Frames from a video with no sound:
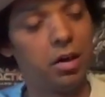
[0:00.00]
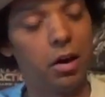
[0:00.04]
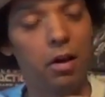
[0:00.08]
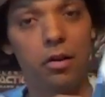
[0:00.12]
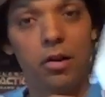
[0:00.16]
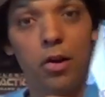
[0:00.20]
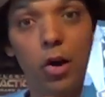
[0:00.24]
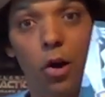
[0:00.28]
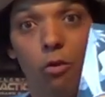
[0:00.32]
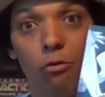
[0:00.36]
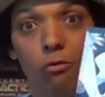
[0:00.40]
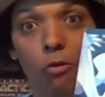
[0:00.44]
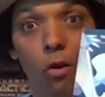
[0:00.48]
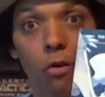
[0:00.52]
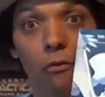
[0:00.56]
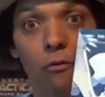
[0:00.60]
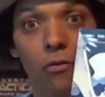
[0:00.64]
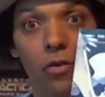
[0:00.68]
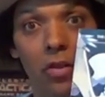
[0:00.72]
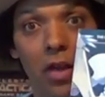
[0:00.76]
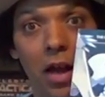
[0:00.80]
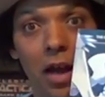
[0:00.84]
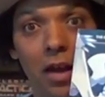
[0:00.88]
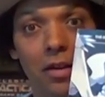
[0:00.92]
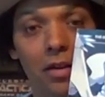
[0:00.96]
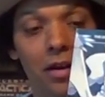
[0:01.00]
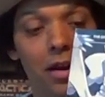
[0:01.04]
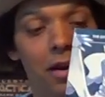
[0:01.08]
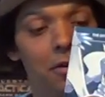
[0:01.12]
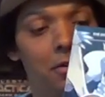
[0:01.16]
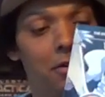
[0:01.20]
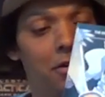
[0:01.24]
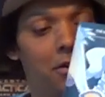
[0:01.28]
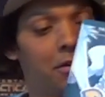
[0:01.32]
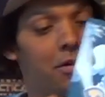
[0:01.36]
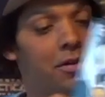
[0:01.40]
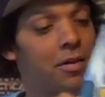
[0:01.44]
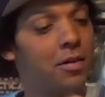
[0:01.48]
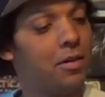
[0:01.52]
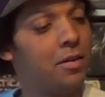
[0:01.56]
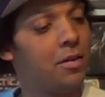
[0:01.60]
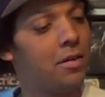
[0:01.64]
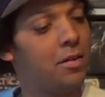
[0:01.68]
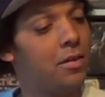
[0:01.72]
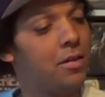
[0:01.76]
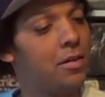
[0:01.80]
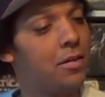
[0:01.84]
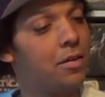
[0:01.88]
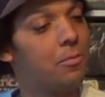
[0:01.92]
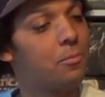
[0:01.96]
can't go wrong for that, you know?
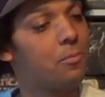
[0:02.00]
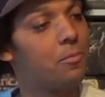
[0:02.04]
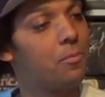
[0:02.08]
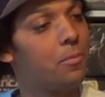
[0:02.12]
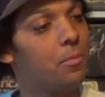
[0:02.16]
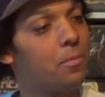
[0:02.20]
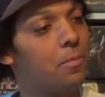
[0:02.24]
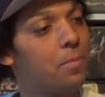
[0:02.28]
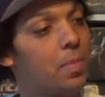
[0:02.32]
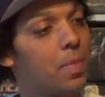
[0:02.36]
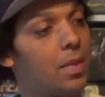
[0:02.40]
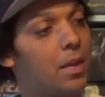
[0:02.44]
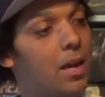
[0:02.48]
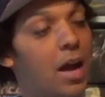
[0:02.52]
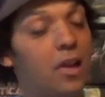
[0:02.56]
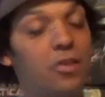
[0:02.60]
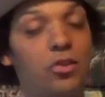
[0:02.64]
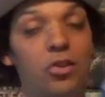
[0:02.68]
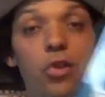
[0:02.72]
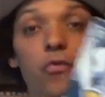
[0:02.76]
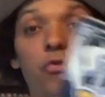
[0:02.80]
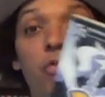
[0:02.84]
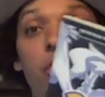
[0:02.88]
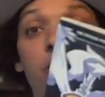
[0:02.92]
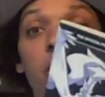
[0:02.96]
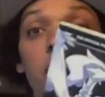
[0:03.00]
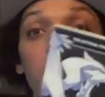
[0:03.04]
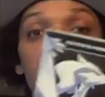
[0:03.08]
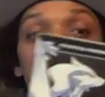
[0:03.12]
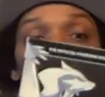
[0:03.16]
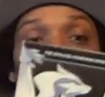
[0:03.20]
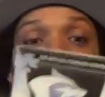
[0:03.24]
That's a good of these